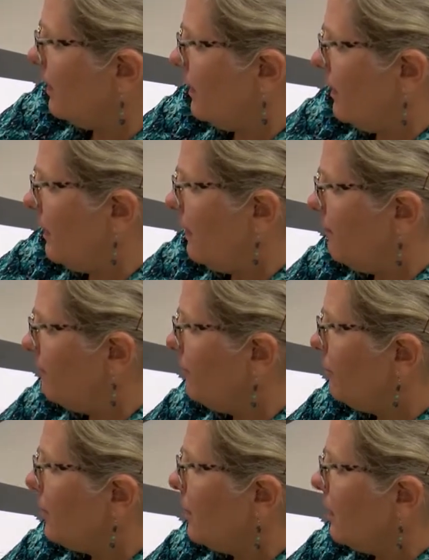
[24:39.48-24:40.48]
Okay.
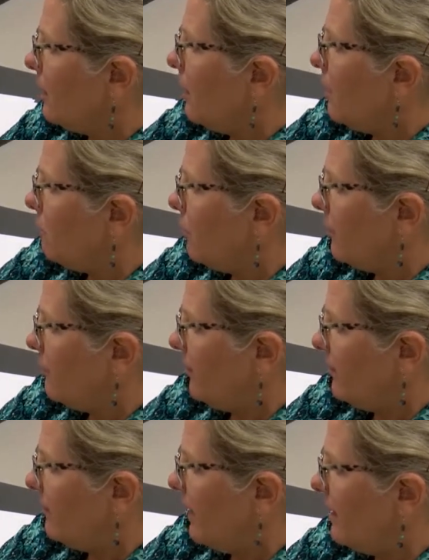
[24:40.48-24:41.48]

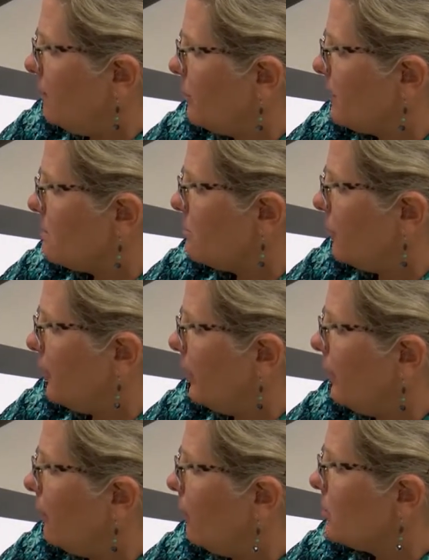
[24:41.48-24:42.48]
0.59 plus
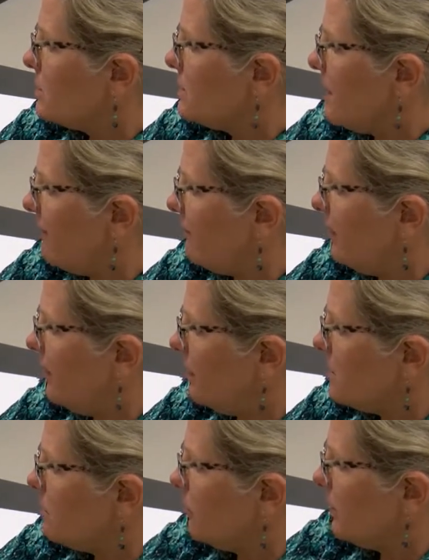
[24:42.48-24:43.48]
0.07
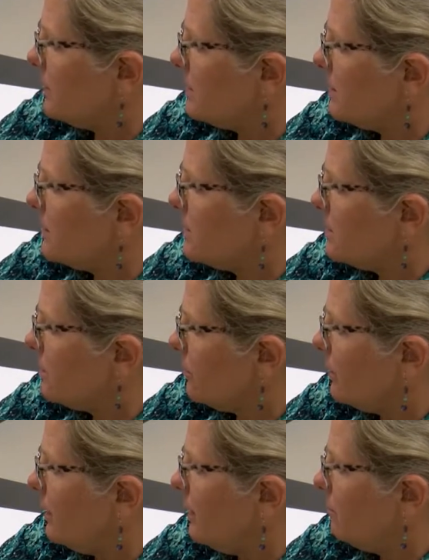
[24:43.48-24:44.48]
is
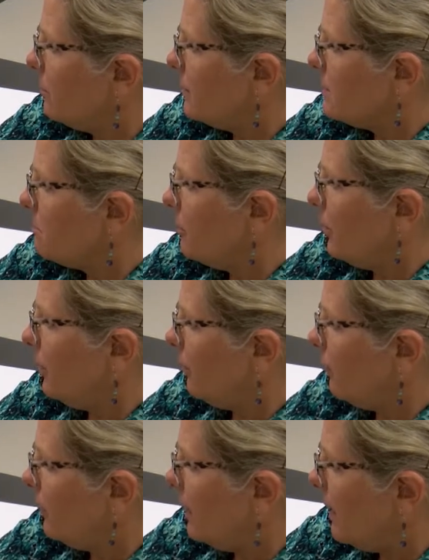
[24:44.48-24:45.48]
0.63 plus
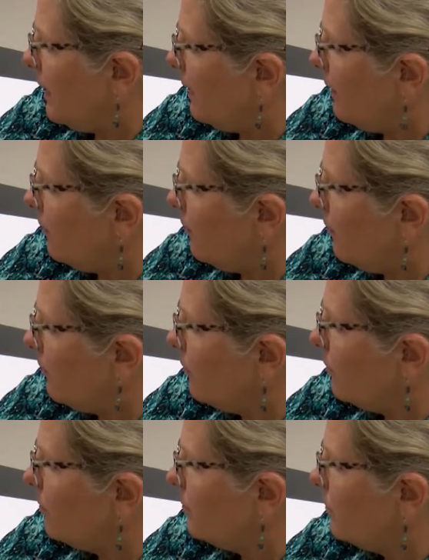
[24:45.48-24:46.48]
0.09.
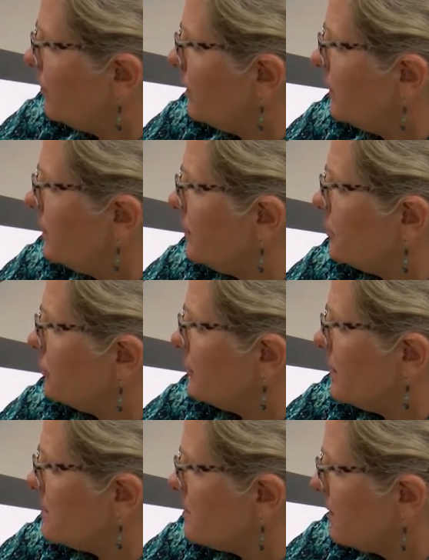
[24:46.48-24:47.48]
Oh,
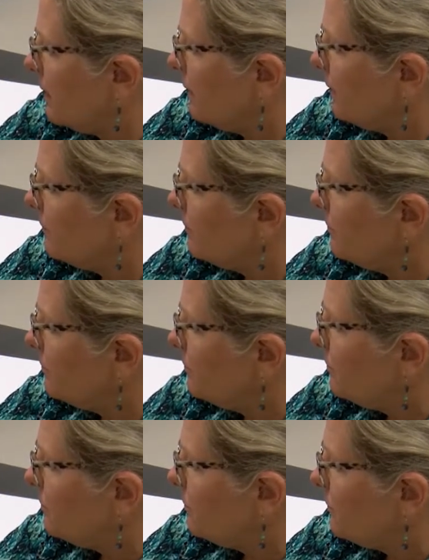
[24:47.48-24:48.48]
interesting.
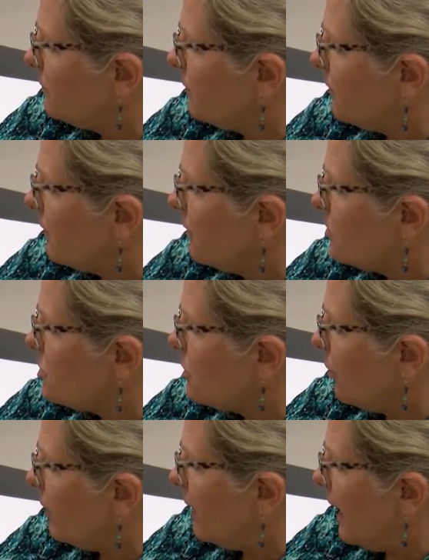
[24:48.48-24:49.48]

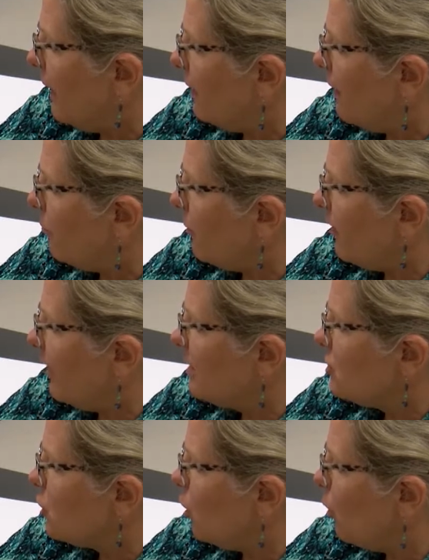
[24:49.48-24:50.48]
So we end up with a
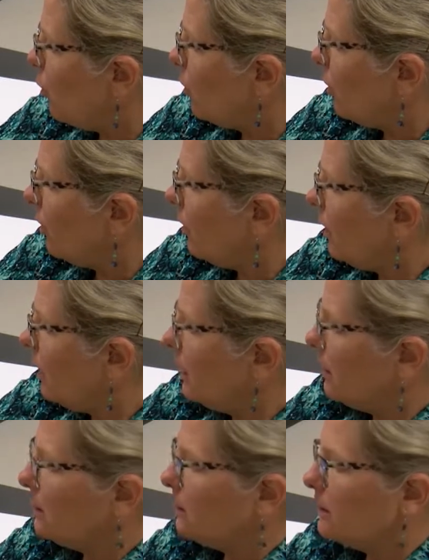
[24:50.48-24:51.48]
total
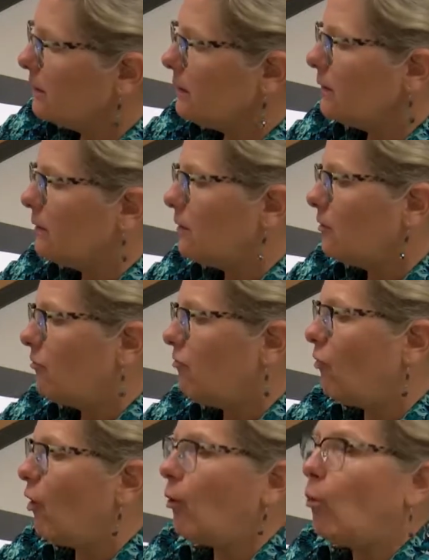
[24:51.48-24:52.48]

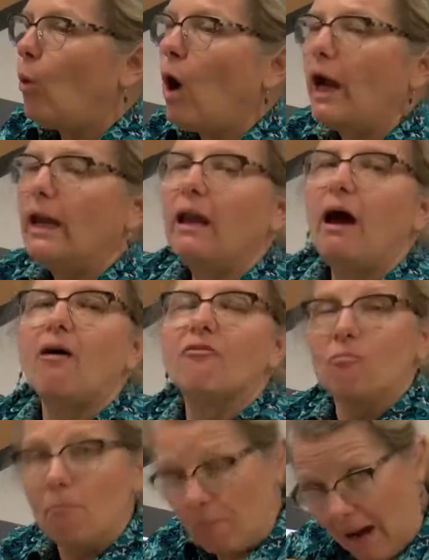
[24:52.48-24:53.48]
for one of
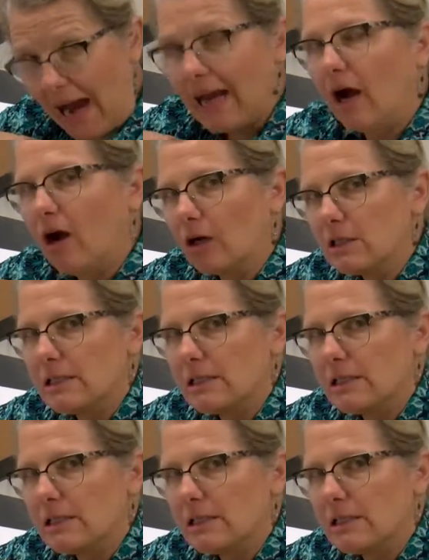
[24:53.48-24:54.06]
my heart